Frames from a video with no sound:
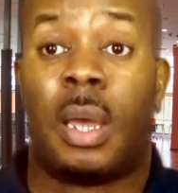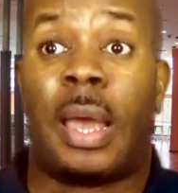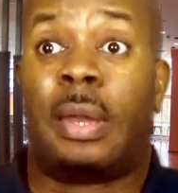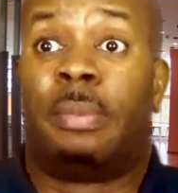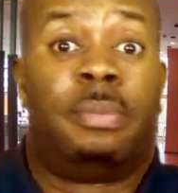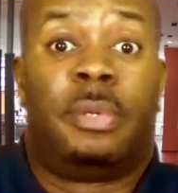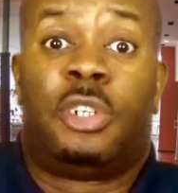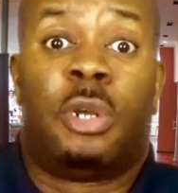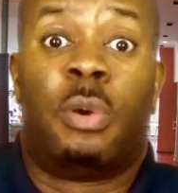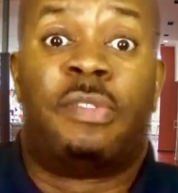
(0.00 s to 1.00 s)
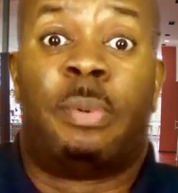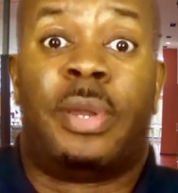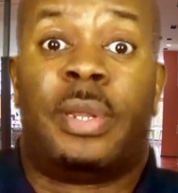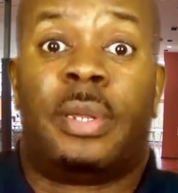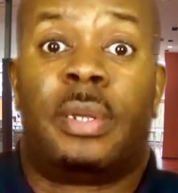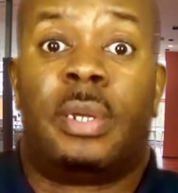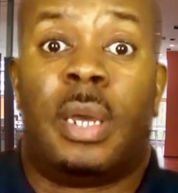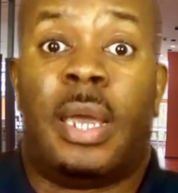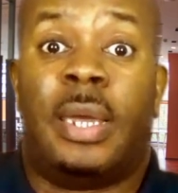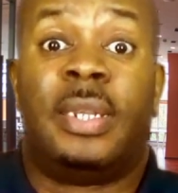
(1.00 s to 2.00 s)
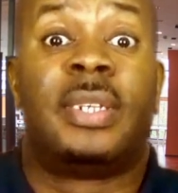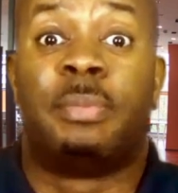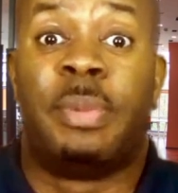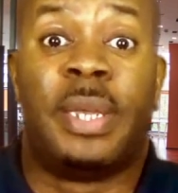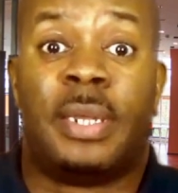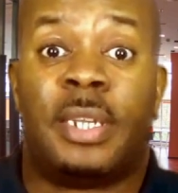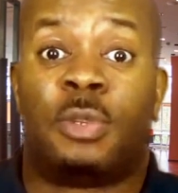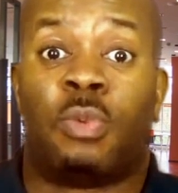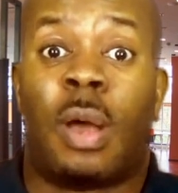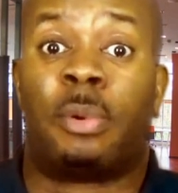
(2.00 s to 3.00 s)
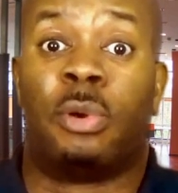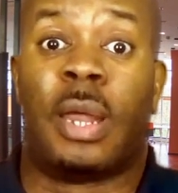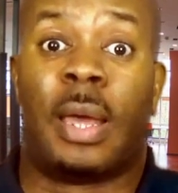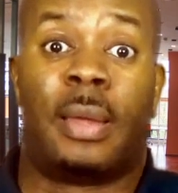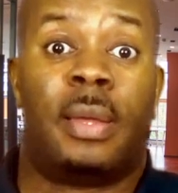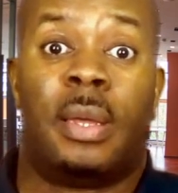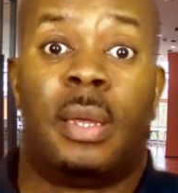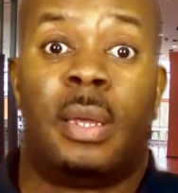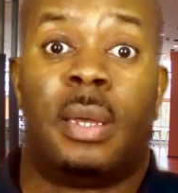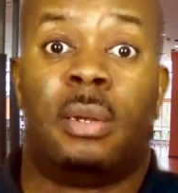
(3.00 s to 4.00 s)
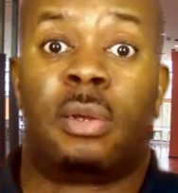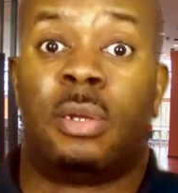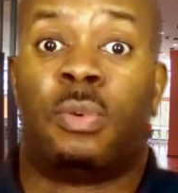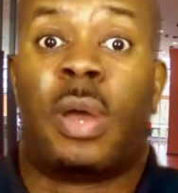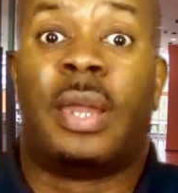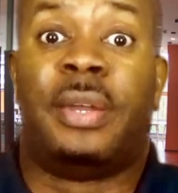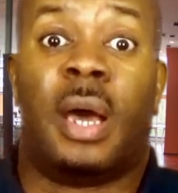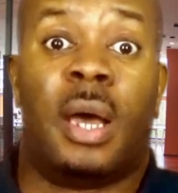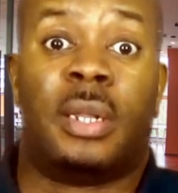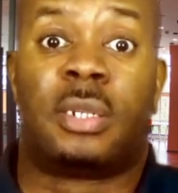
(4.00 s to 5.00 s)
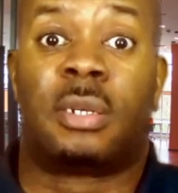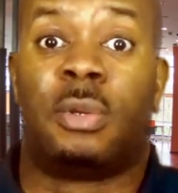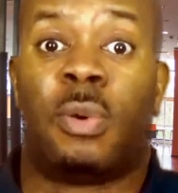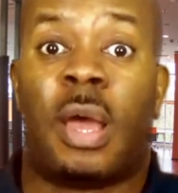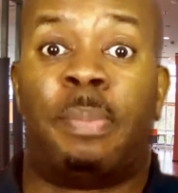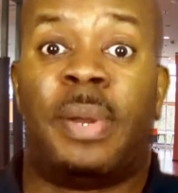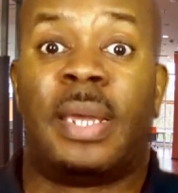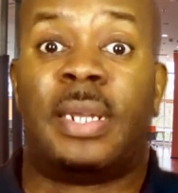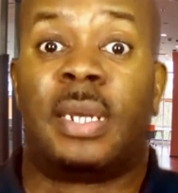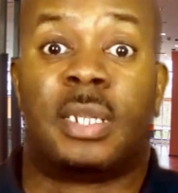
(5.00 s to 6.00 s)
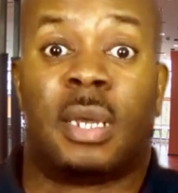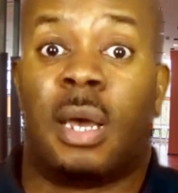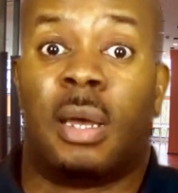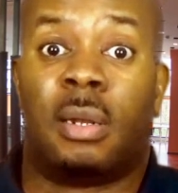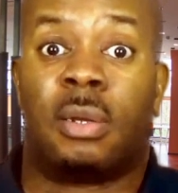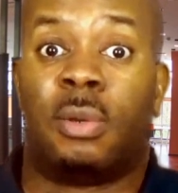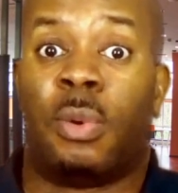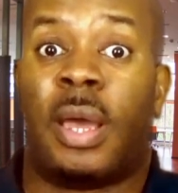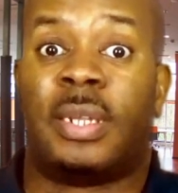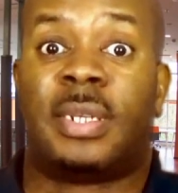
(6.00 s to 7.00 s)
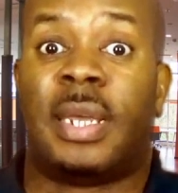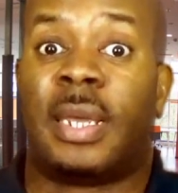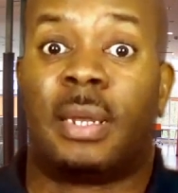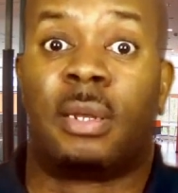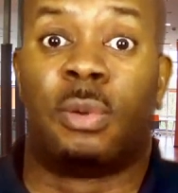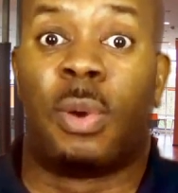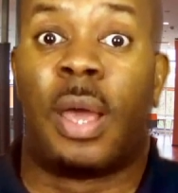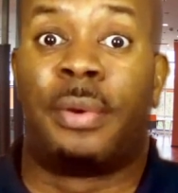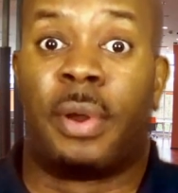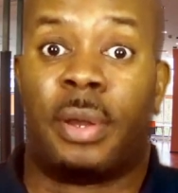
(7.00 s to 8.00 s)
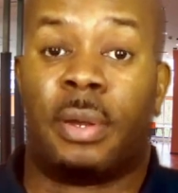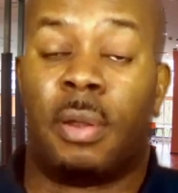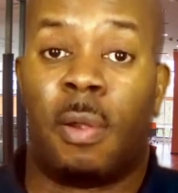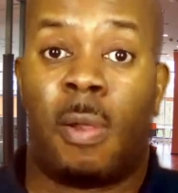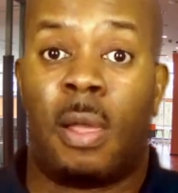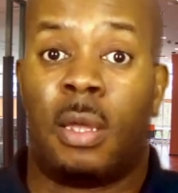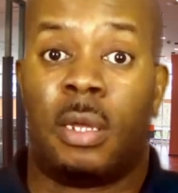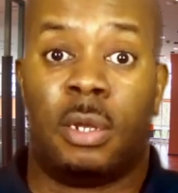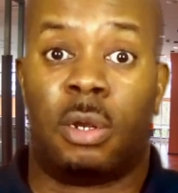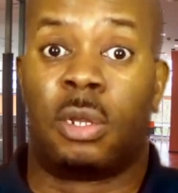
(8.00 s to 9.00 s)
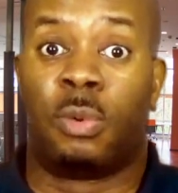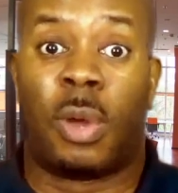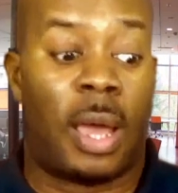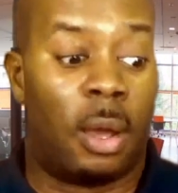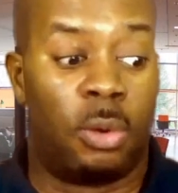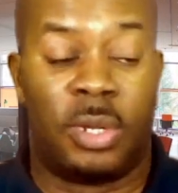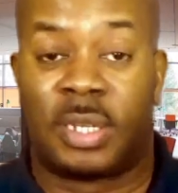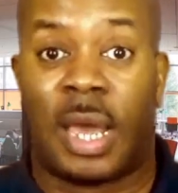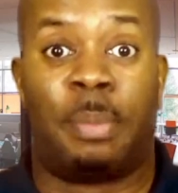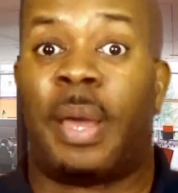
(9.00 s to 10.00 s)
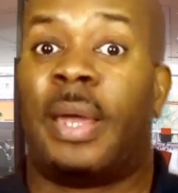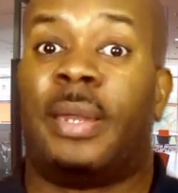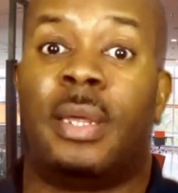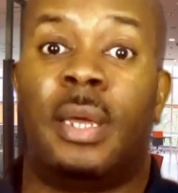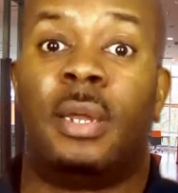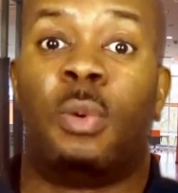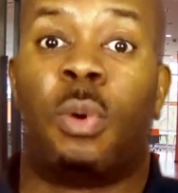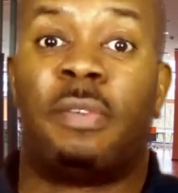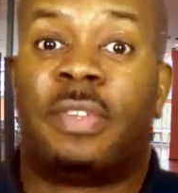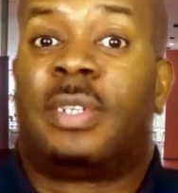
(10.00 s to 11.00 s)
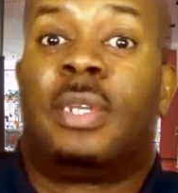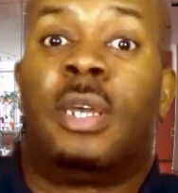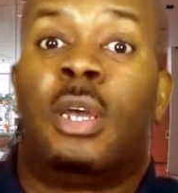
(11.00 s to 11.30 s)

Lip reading: and show everybody, hey, this is me, this is what I'm good at. Look at the way I dance, look at the way I play the guitar, look at the way I sing, look at the way I run, look at the way I hold this iPad. Whatever's